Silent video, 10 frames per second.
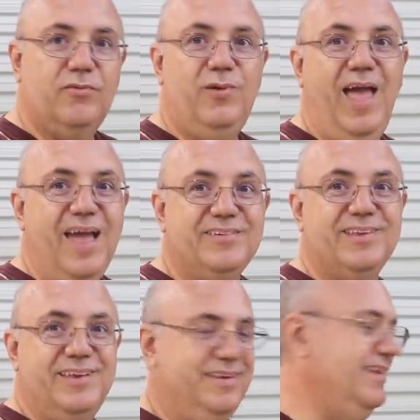and we
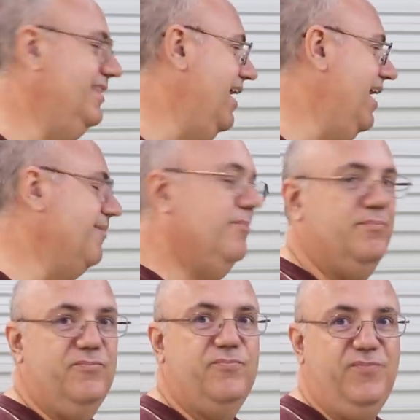actually did
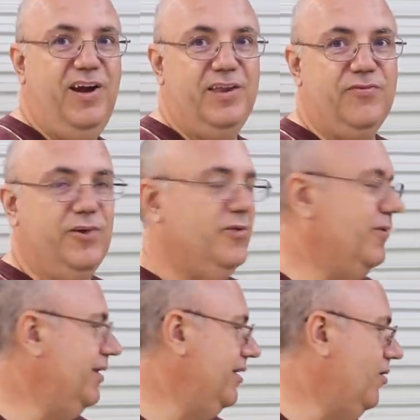that fairly frequently.